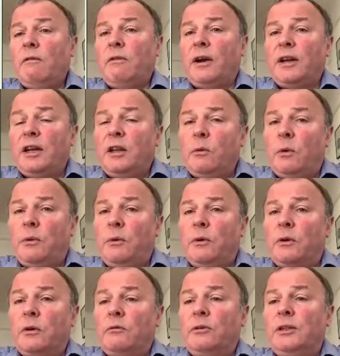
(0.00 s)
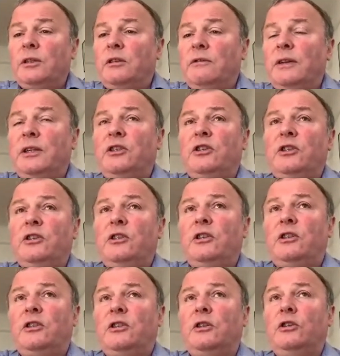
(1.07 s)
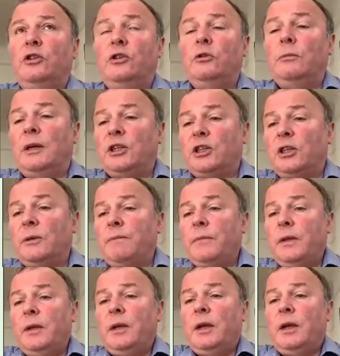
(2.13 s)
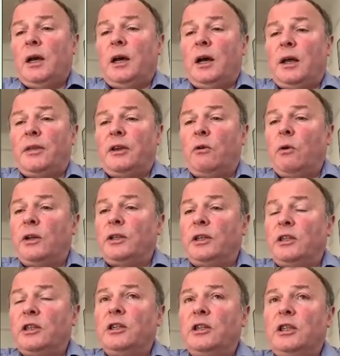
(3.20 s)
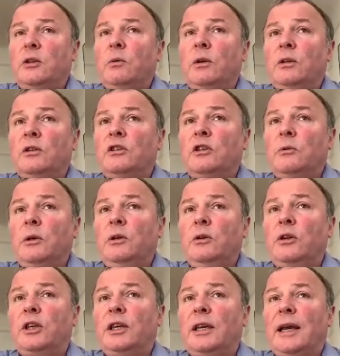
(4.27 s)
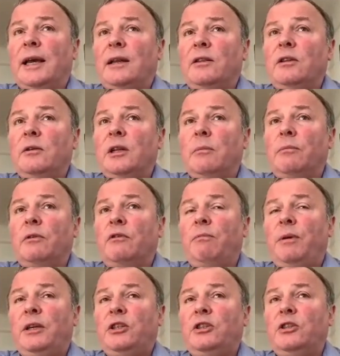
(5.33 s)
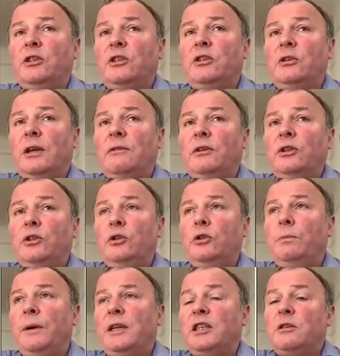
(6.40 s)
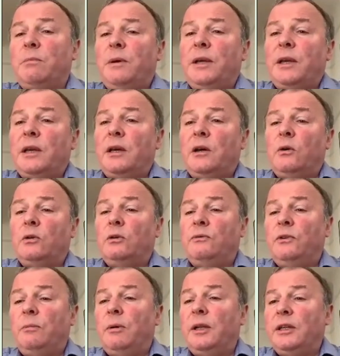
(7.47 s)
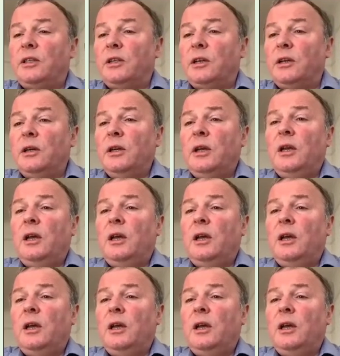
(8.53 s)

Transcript: Finally, when we look at reinterventions, this is a new measure, I think quite an exciting one. So we're looking at the number of patients who have a new pacemaker or defibrillator